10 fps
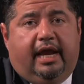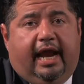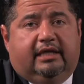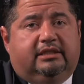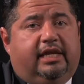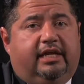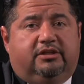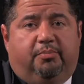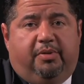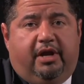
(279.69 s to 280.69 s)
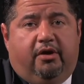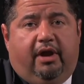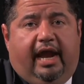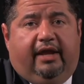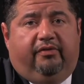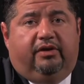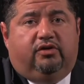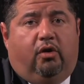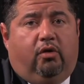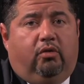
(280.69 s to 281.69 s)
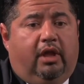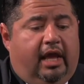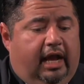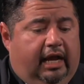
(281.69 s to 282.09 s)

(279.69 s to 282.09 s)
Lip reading: as things appear and this whole